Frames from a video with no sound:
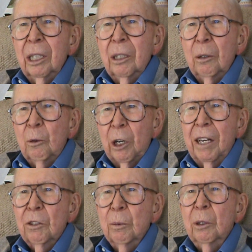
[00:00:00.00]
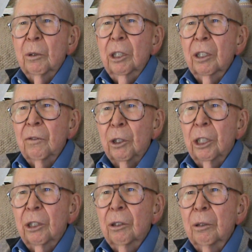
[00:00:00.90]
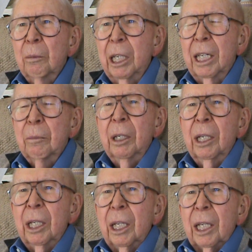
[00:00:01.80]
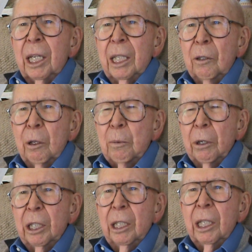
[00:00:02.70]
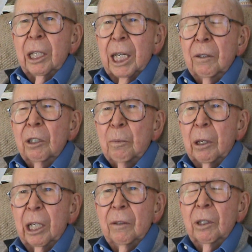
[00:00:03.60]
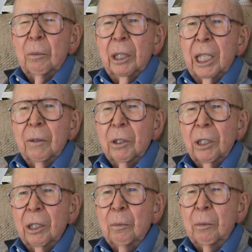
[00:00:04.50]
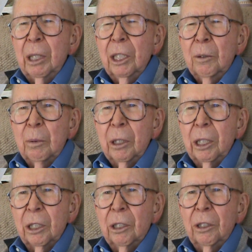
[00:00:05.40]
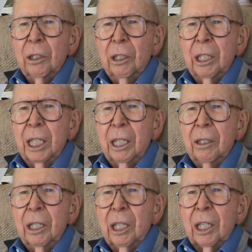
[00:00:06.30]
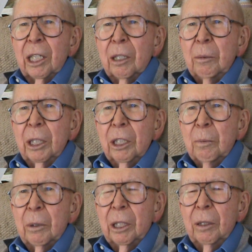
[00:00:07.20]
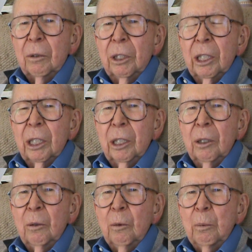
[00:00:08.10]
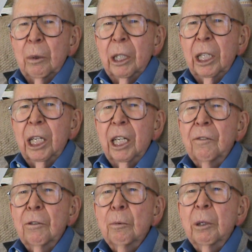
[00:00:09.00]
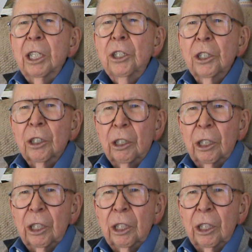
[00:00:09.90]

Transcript: draftsmen would convert it to a map, and then we print it. That was part of it, but that wasn't the biggest part as it turned out. The biggest part was printing informational